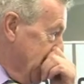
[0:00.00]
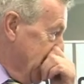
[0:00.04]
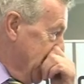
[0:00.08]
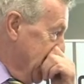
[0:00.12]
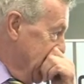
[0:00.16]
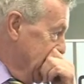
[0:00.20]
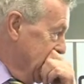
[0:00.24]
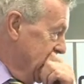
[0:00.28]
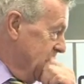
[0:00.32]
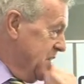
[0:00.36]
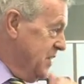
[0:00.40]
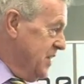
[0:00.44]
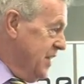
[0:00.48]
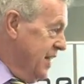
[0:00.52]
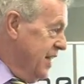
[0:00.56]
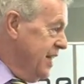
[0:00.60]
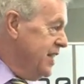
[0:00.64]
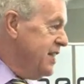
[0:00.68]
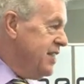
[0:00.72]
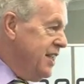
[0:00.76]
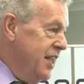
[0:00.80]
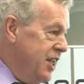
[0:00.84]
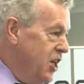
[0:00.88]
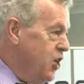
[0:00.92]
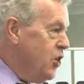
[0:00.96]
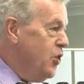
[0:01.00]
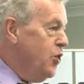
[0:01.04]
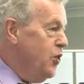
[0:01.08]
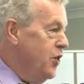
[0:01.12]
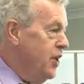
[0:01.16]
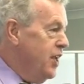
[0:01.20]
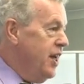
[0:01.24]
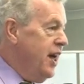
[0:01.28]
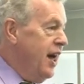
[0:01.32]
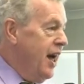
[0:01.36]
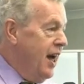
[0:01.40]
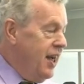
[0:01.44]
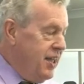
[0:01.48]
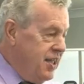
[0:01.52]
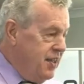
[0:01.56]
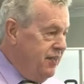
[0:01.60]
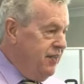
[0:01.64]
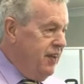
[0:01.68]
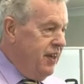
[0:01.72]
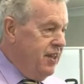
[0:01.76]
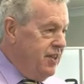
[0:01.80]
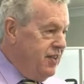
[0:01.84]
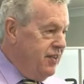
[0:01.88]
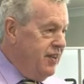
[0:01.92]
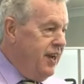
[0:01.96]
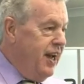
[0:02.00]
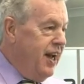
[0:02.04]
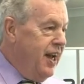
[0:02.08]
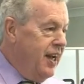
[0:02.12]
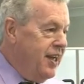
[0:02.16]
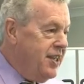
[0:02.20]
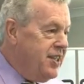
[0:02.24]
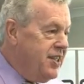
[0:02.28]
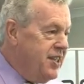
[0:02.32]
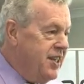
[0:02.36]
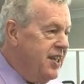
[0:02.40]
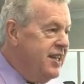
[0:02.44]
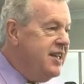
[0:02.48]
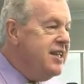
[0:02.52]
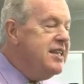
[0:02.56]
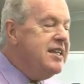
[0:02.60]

is that he called it activator X,